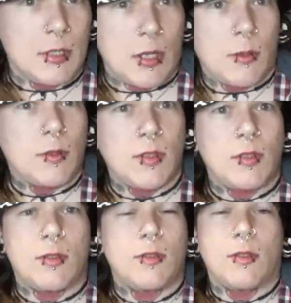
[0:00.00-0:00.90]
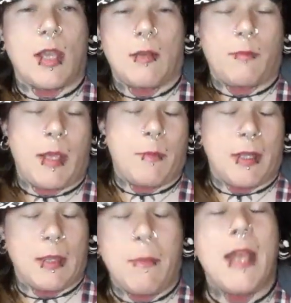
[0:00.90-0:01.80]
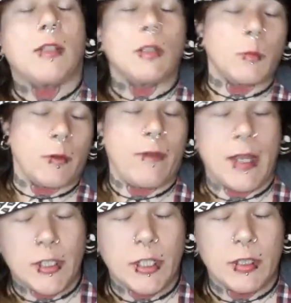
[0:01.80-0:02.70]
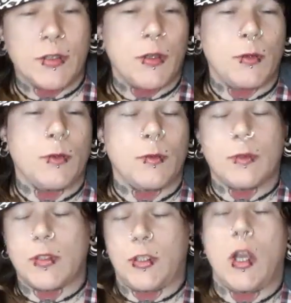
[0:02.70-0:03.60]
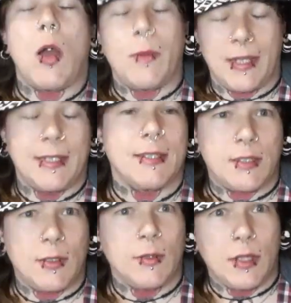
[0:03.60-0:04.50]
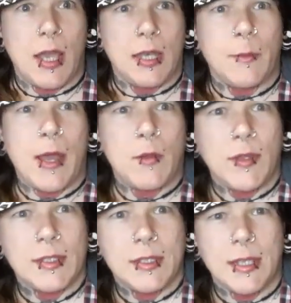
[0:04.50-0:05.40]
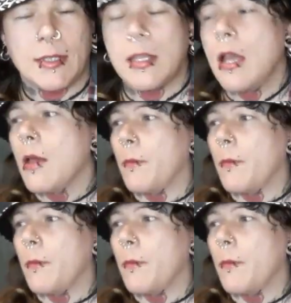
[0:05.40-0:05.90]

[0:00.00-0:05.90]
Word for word: you know, certain people in the medical profession whose job it is to learn about these things,